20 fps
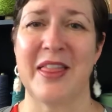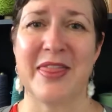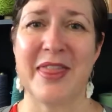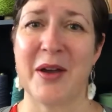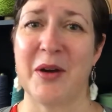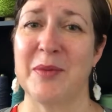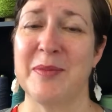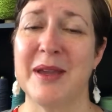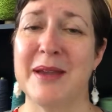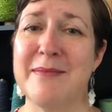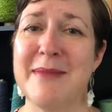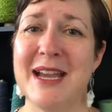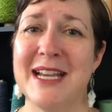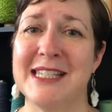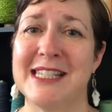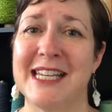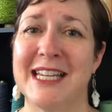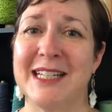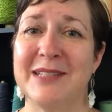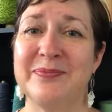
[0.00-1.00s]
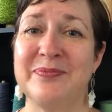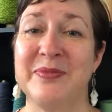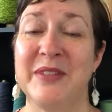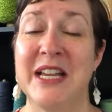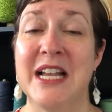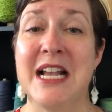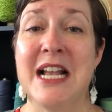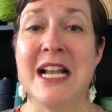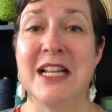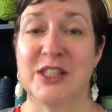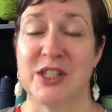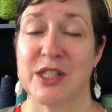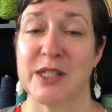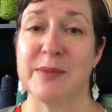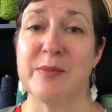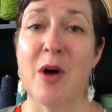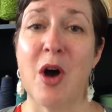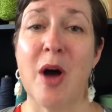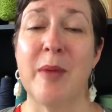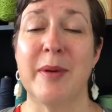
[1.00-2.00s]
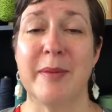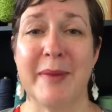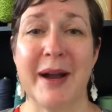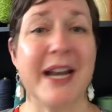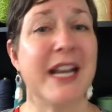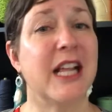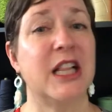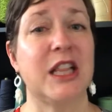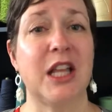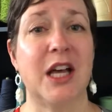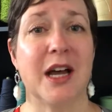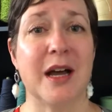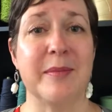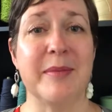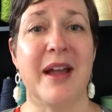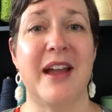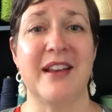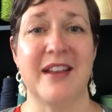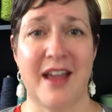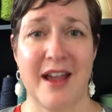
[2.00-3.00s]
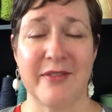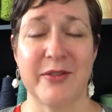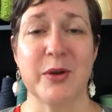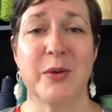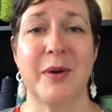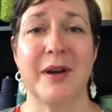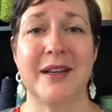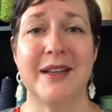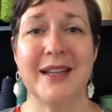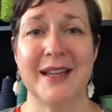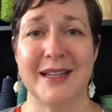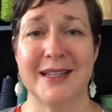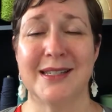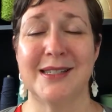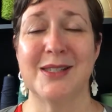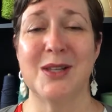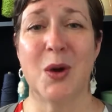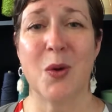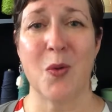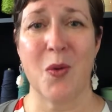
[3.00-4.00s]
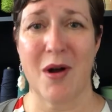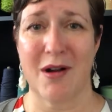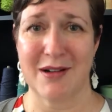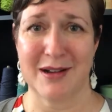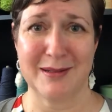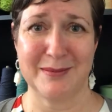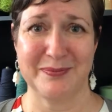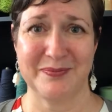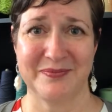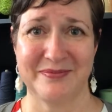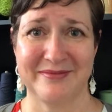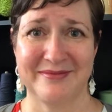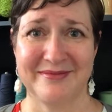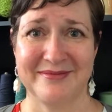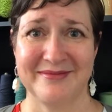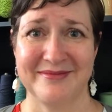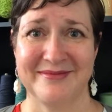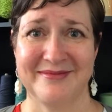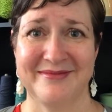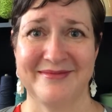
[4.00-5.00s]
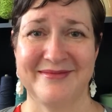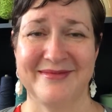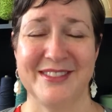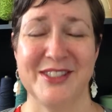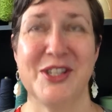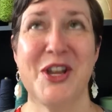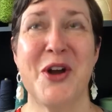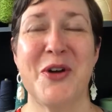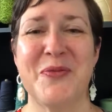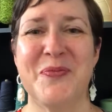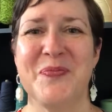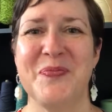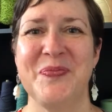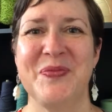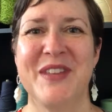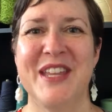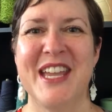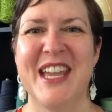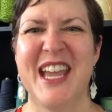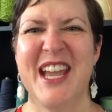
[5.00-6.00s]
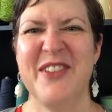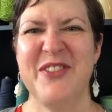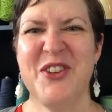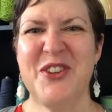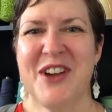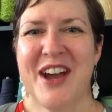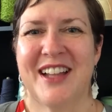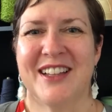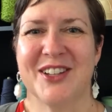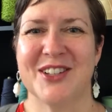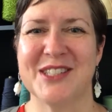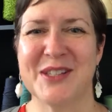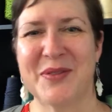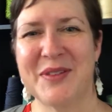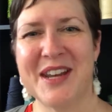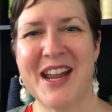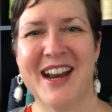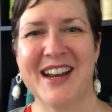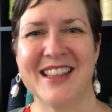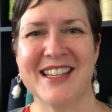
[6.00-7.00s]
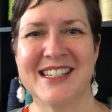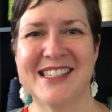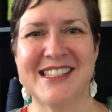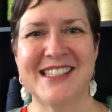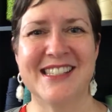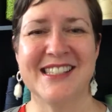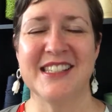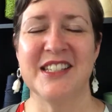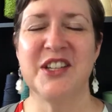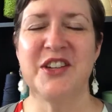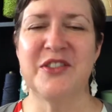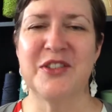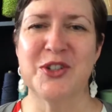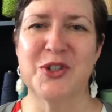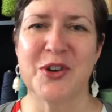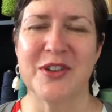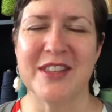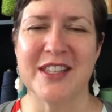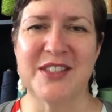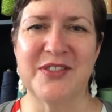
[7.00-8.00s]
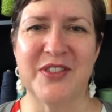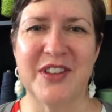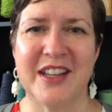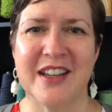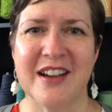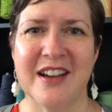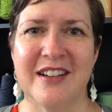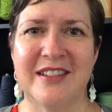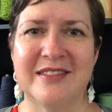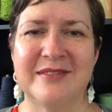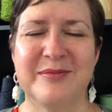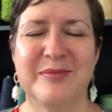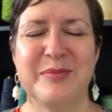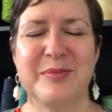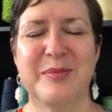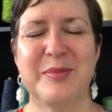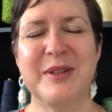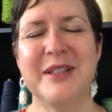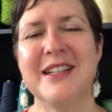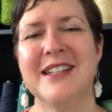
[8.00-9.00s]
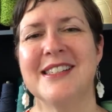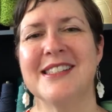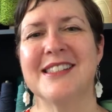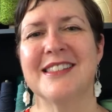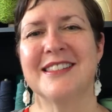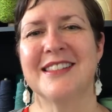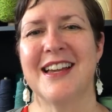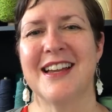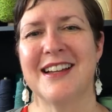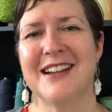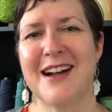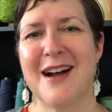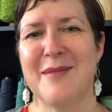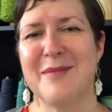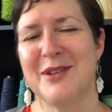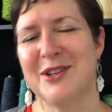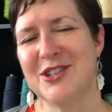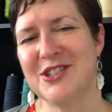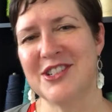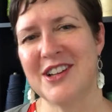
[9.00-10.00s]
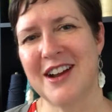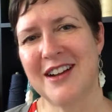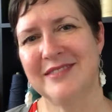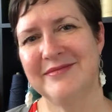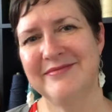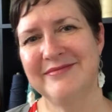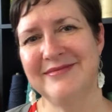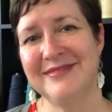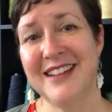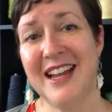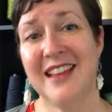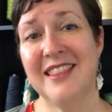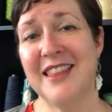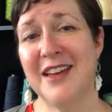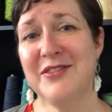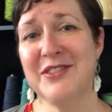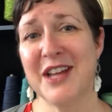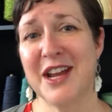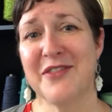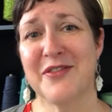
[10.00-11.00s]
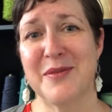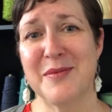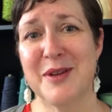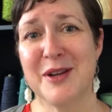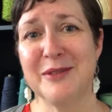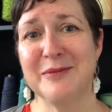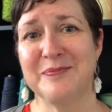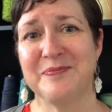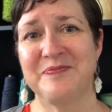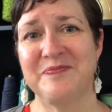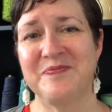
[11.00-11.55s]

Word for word: That would be amazing. It's a small but mighty club and everyone is welcome. So, if you got a little something out of this, you've enjoyed this video, please like, comment, or share. I'd love to hear from you.